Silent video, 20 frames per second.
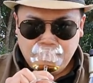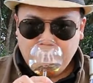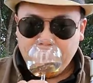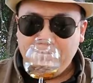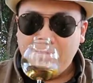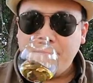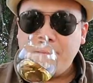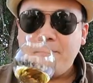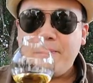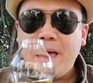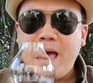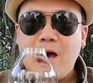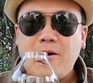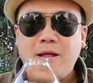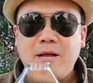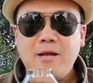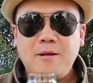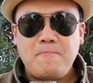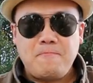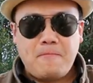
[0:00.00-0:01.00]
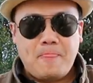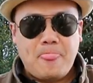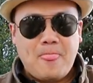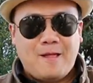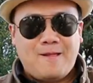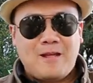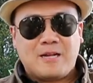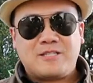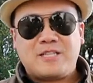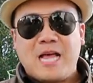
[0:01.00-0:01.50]
baby powder,
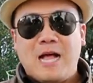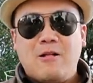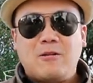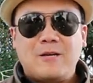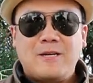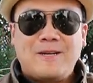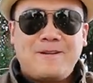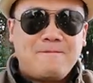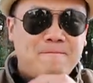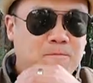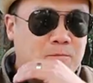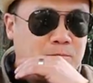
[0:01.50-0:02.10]
like talc,